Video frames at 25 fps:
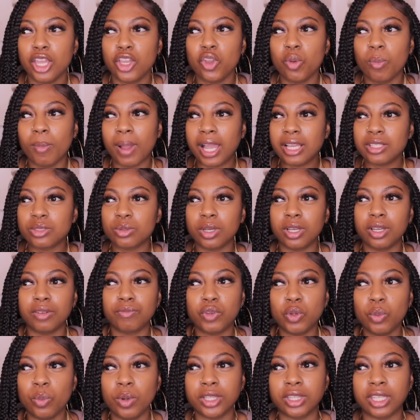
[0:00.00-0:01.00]
you might as well
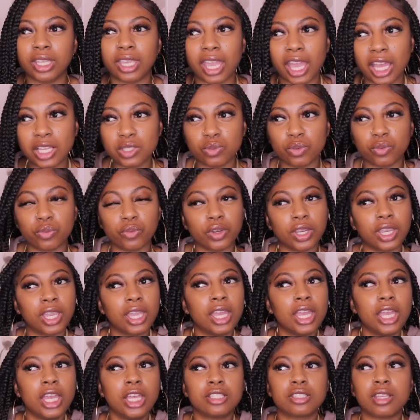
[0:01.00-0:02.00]
if you want the gas for free.